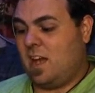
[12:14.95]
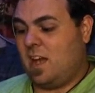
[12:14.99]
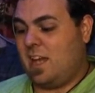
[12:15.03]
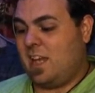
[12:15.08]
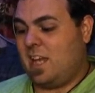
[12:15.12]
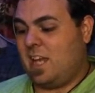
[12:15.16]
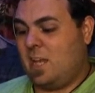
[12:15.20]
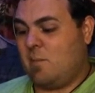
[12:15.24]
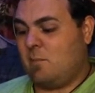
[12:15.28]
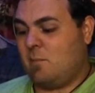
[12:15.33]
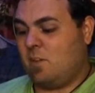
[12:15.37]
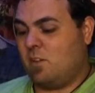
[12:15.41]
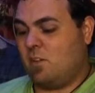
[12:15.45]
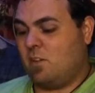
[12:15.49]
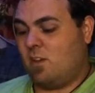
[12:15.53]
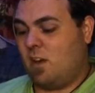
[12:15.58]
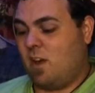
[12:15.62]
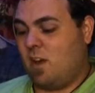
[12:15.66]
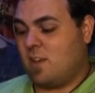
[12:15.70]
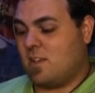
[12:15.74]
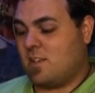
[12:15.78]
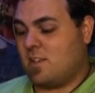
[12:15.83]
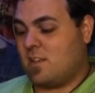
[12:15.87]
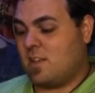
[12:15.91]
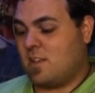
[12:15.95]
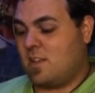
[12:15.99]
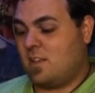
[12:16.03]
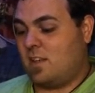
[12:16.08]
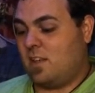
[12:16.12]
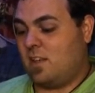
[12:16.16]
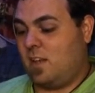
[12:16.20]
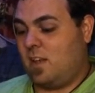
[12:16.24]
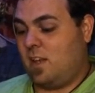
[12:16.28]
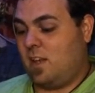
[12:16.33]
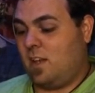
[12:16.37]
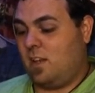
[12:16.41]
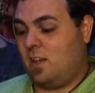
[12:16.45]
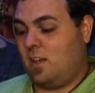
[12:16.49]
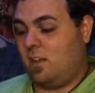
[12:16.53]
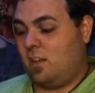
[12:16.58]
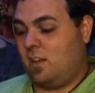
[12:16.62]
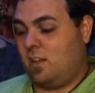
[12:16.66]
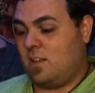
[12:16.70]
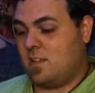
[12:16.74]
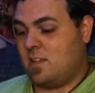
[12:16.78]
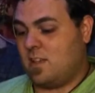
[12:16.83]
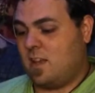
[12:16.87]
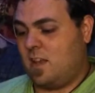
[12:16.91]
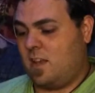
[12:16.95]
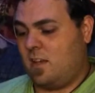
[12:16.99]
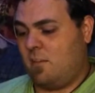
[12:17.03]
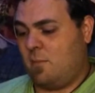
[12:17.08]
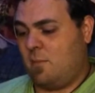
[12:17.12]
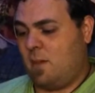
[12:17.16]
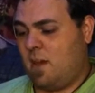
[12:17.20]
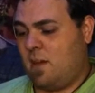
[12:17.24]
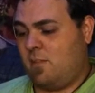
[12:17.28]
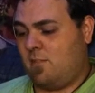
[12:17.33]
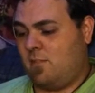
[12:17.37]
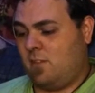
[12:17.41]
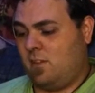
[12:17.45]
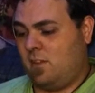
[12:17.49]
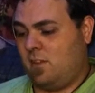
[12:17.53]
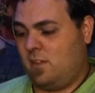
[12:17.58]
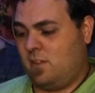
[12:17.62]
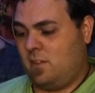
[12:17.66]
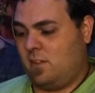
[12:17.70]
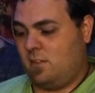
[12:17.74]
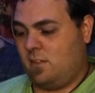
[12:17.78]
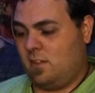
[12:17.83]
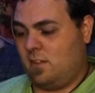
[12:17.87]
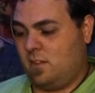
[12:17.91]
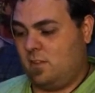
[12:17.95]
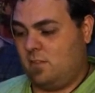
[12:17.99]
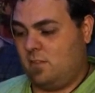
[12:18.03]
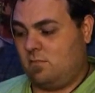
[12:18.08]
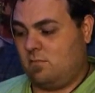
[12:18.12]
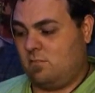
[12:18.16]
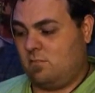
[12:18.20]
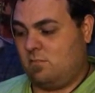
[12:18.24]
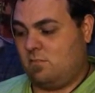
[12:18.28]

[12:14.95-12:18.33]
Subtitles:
I came across it, and it's kind of baffling that